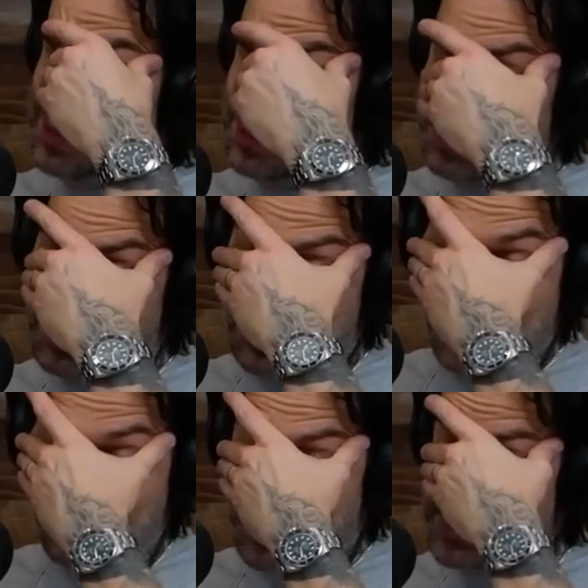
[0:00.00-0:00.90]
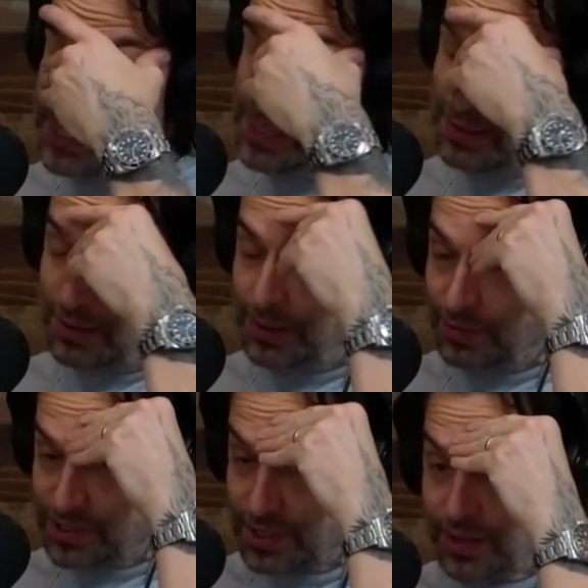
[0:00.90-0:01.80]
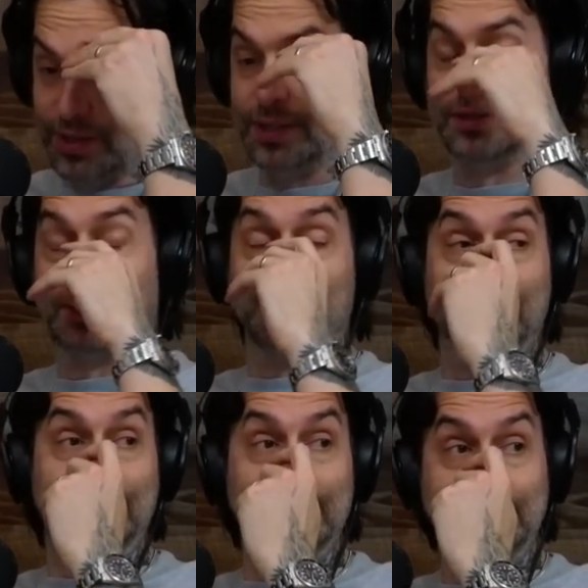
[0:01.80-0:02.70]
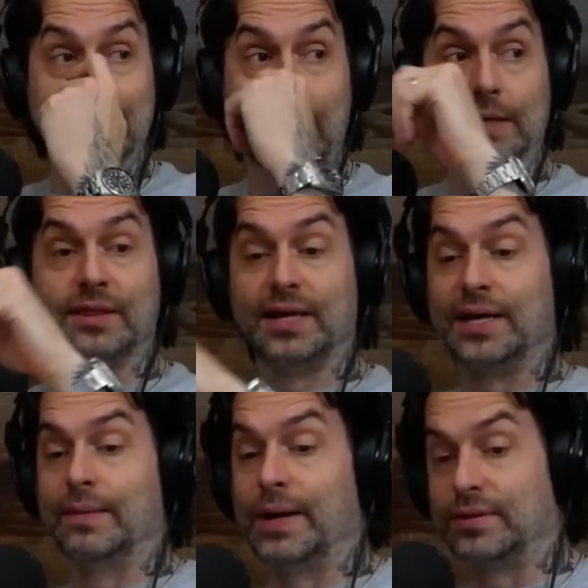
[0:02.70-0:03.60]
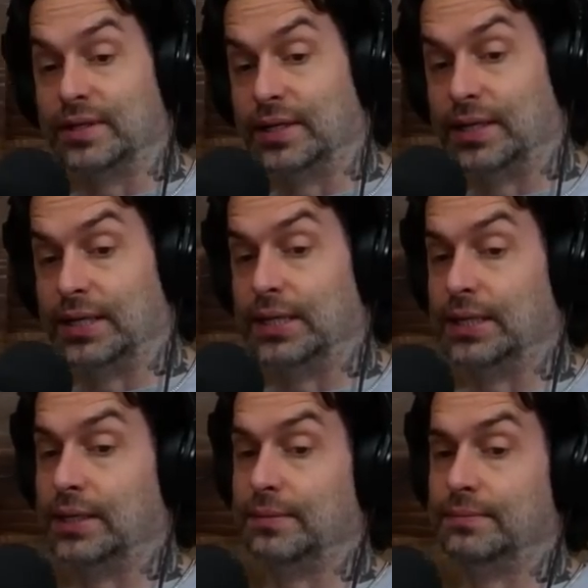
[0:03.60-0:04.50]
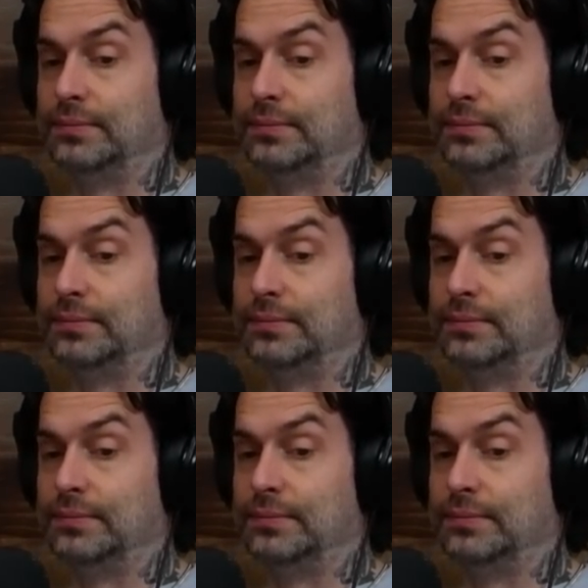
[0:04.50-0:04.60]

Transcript: this GPT or no, sorry, the the the TikTok thing about the uh,